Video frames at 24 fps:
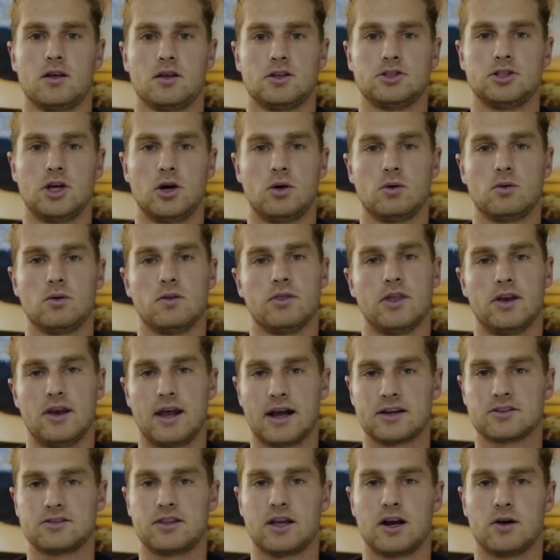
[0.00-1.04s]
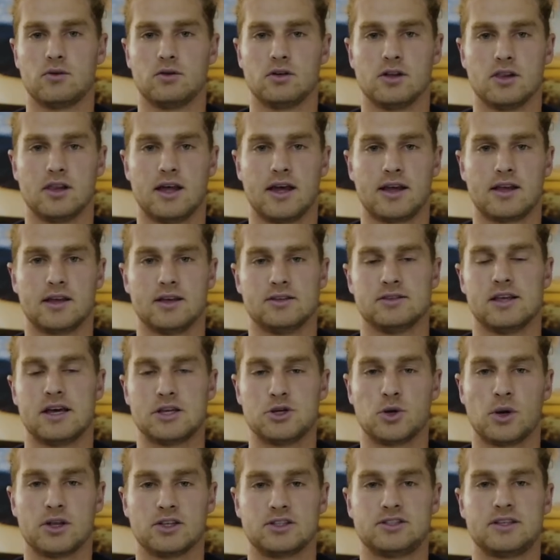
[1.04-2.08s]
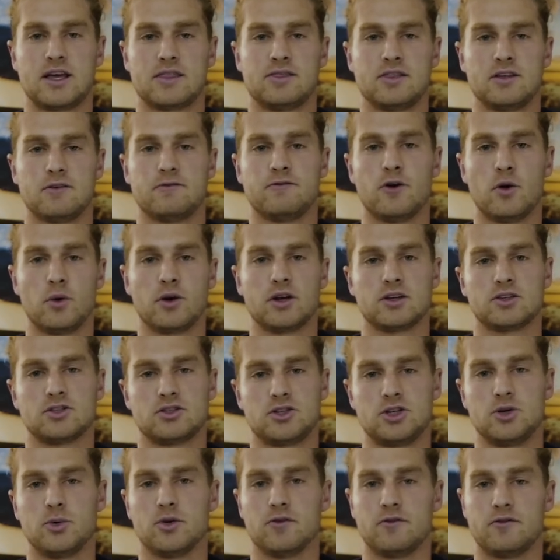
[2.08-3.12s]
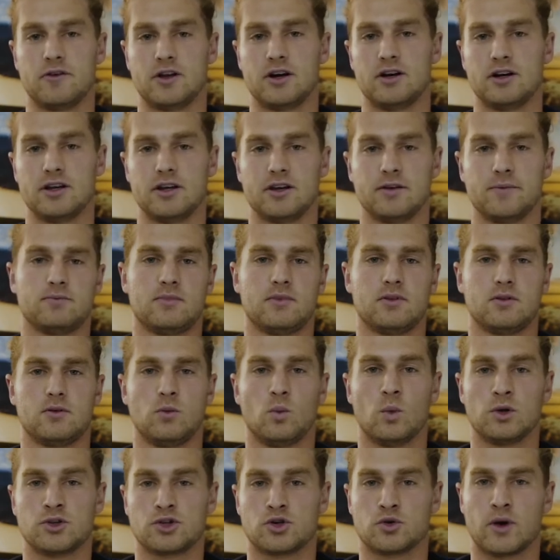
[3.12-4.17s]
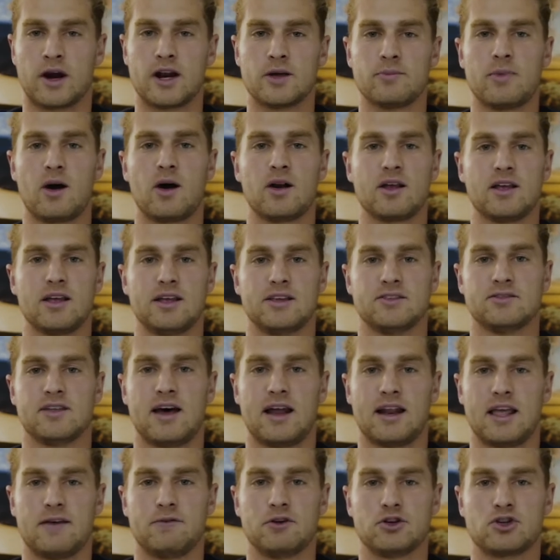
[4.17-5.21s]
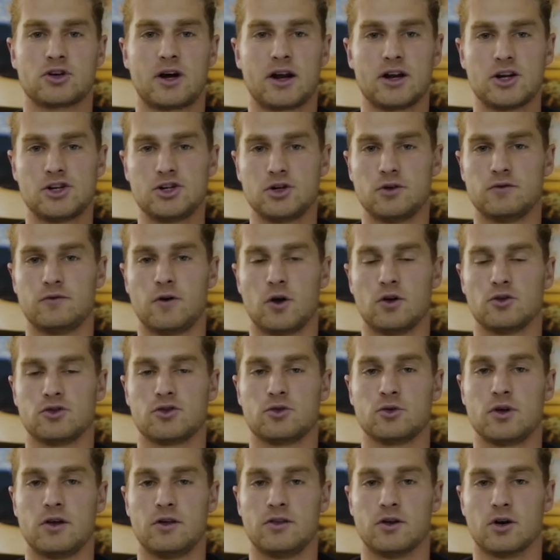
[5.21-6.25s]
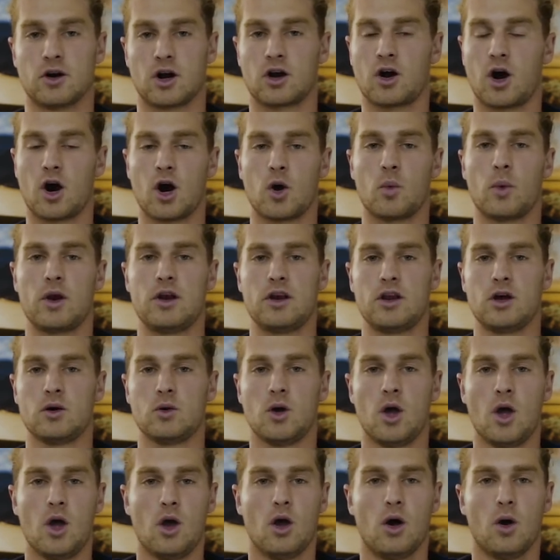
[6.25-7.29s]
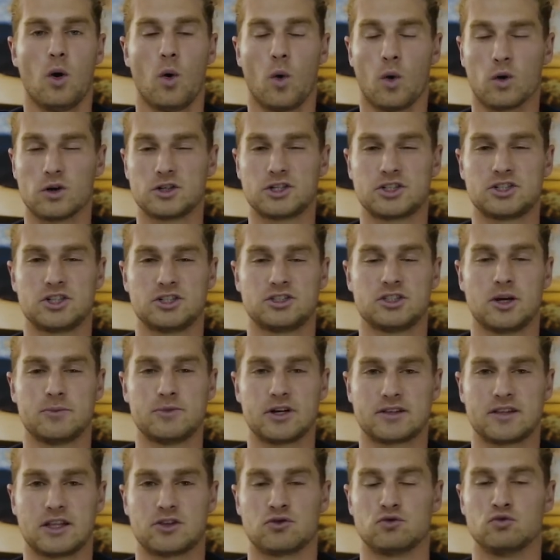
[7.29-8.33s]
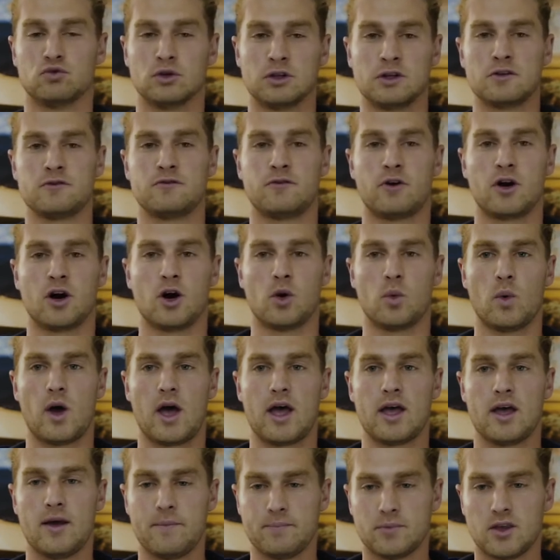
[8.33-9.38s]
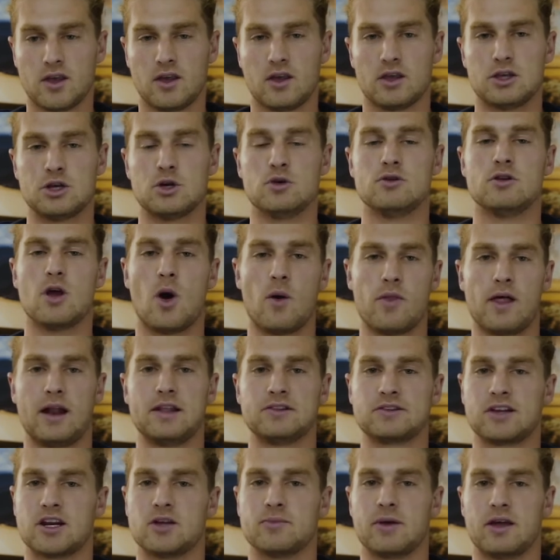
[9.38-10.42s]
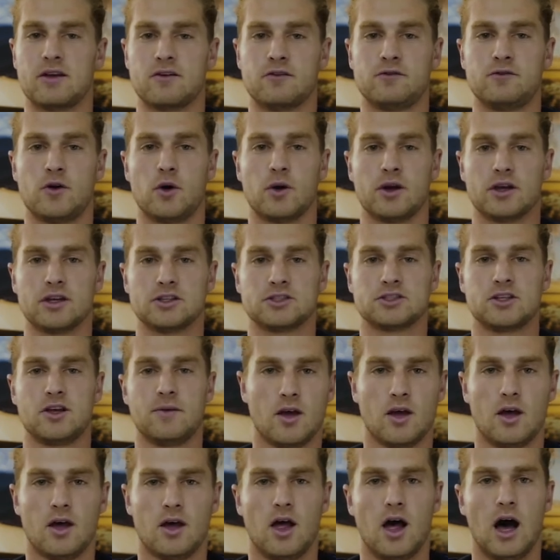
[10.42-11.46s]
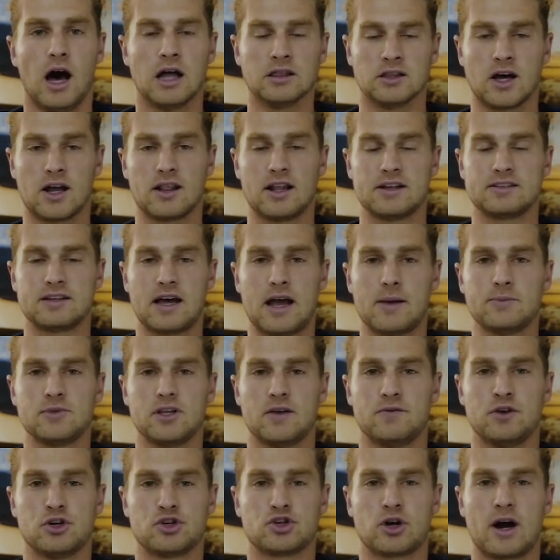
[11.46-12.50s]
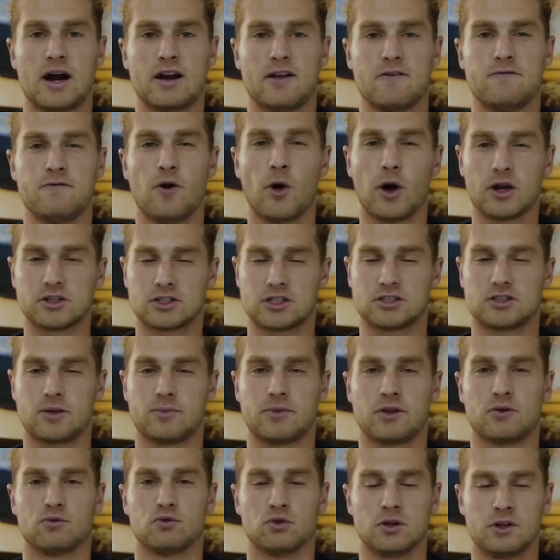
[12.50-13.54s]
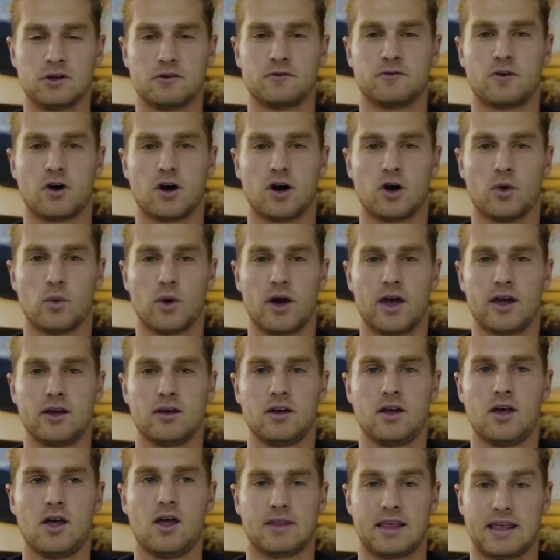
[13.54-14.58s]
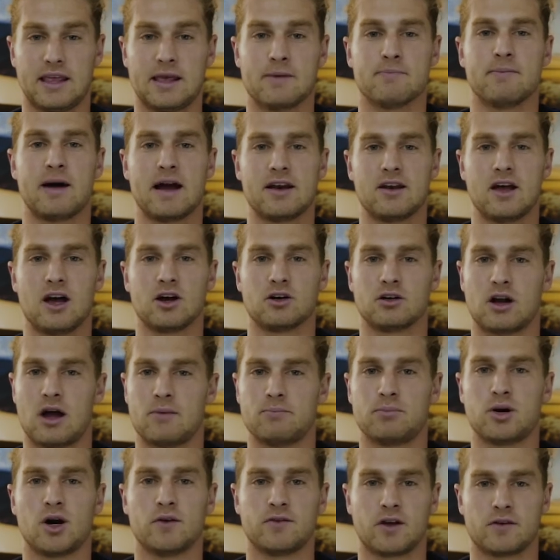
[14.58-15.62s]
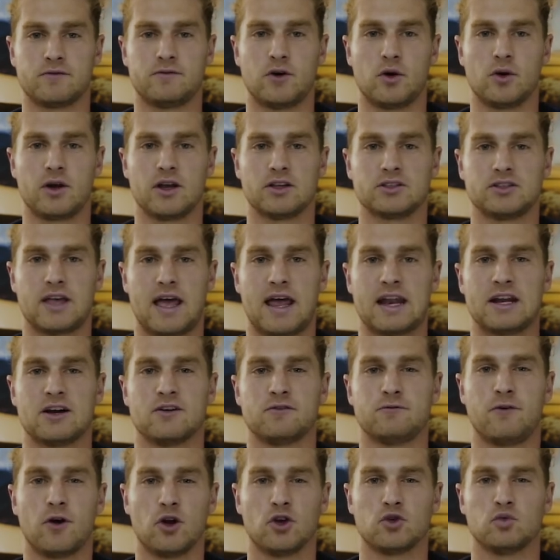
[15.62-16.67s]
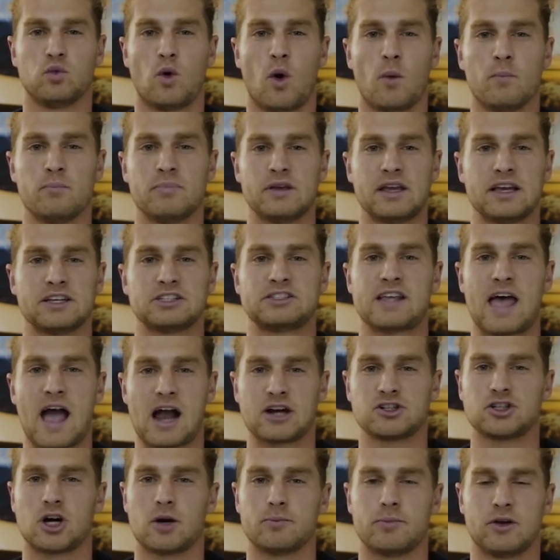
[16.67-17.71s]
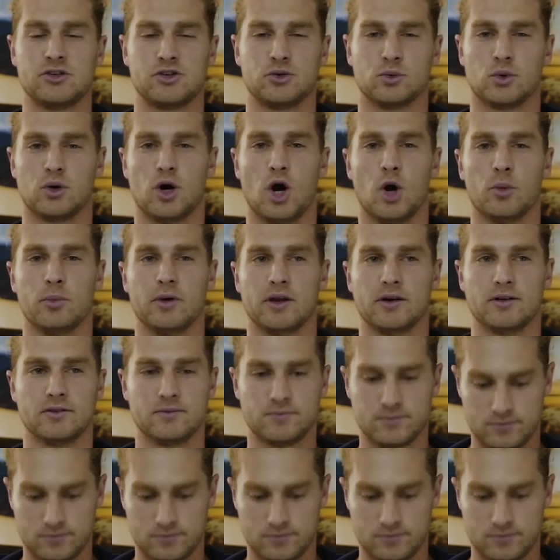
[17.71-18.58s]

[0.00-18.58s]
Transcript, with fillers: So the next thing I really like is that you can set the focus to infinity. What's great about it is that if you're trying to shoot photos through either a car window or just a subject that's really far away, you know that it's gonna be in focus. A lot of the times, if you're trying to focus on something really far away, it might not grab perfect focus and your photos won't be as tack sharp as you were hoping.